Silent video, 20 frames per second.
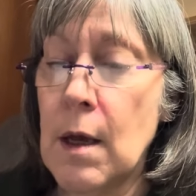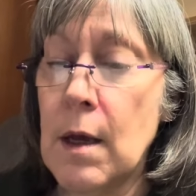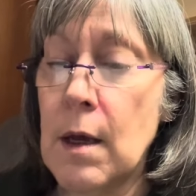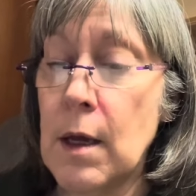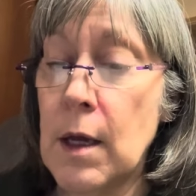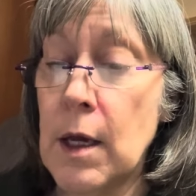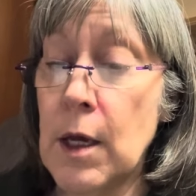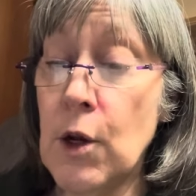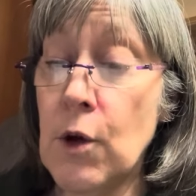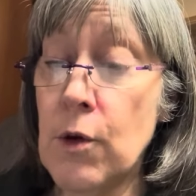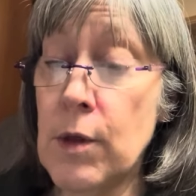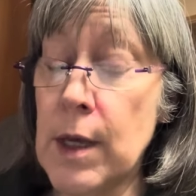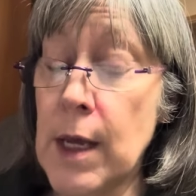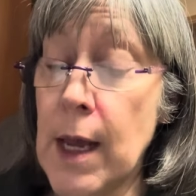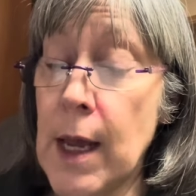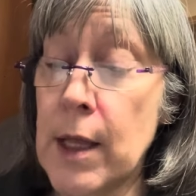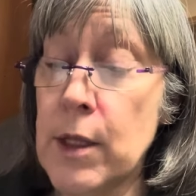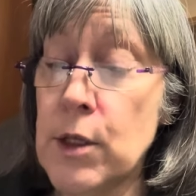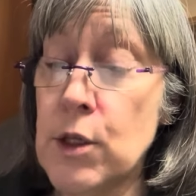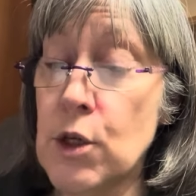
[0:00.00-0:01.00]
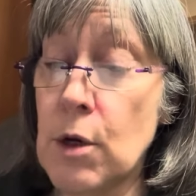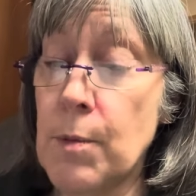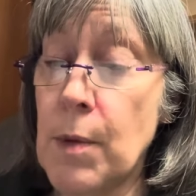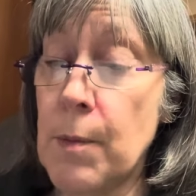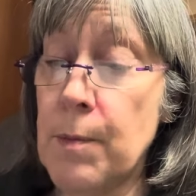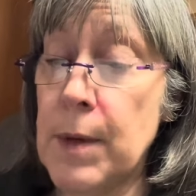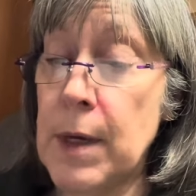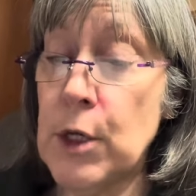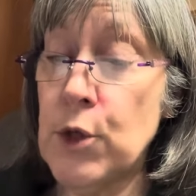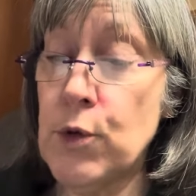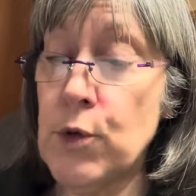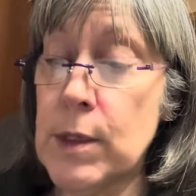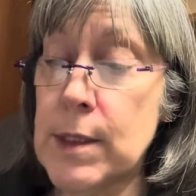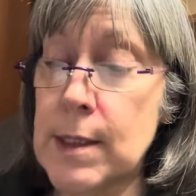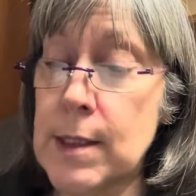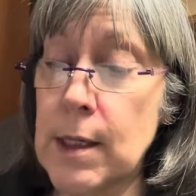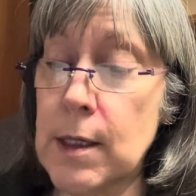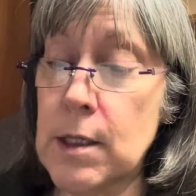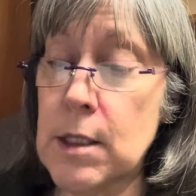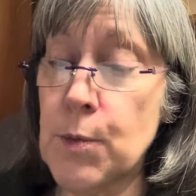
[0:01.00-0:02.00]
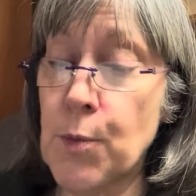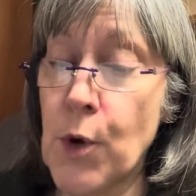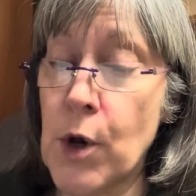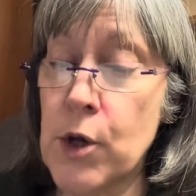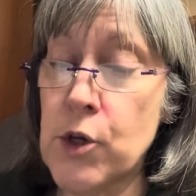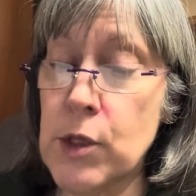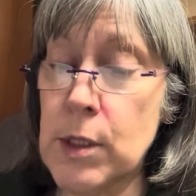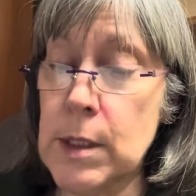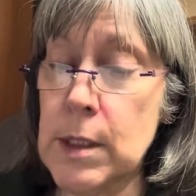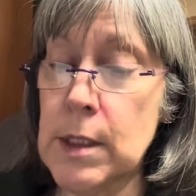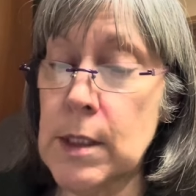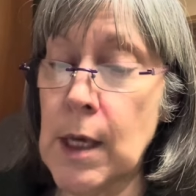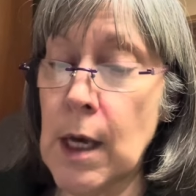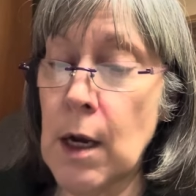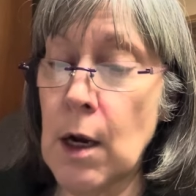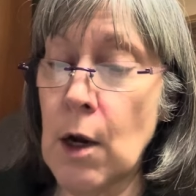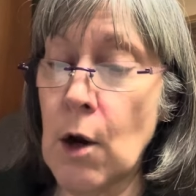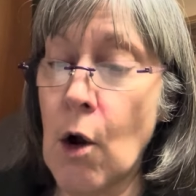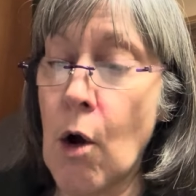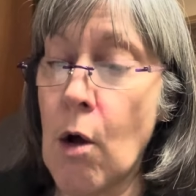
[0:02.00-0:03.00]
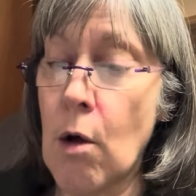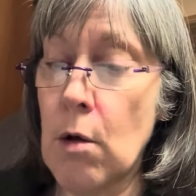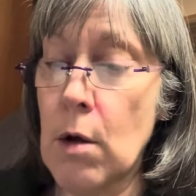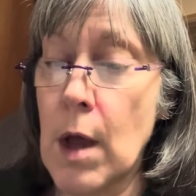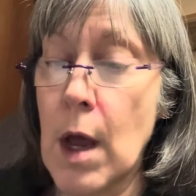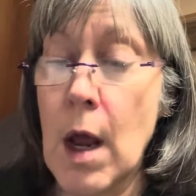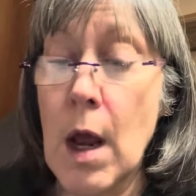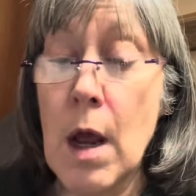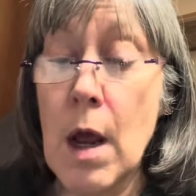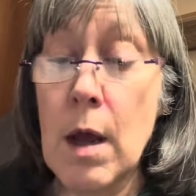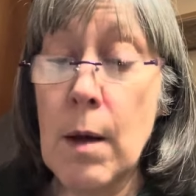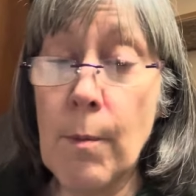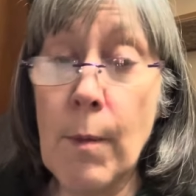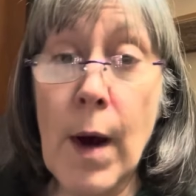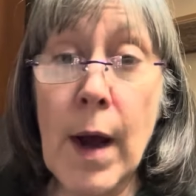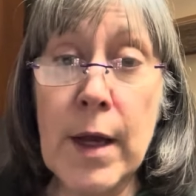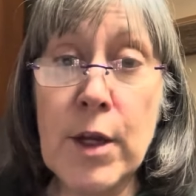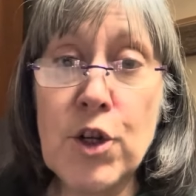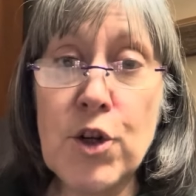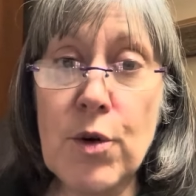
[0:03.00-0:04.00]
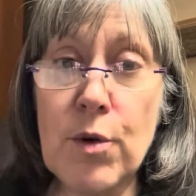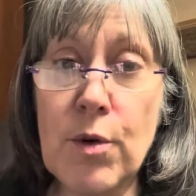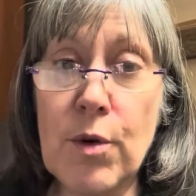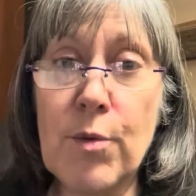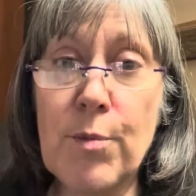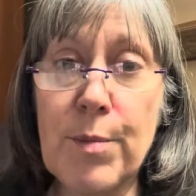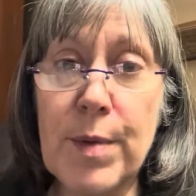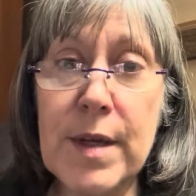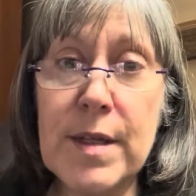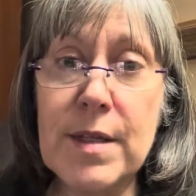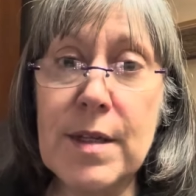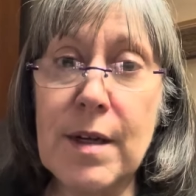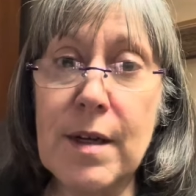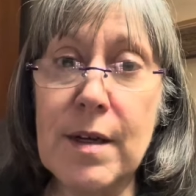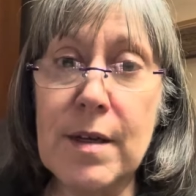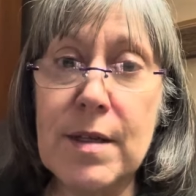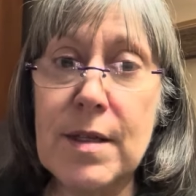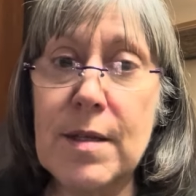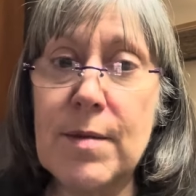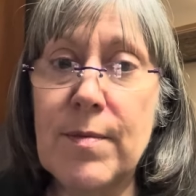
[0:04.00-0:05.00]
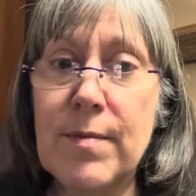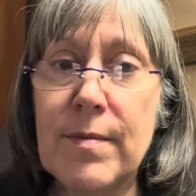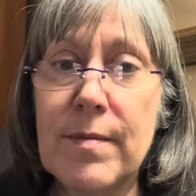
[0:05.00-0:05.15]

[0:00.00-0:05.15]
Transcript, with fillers: He knew the answer, but Beatrice's expression said it all. Mind your own business.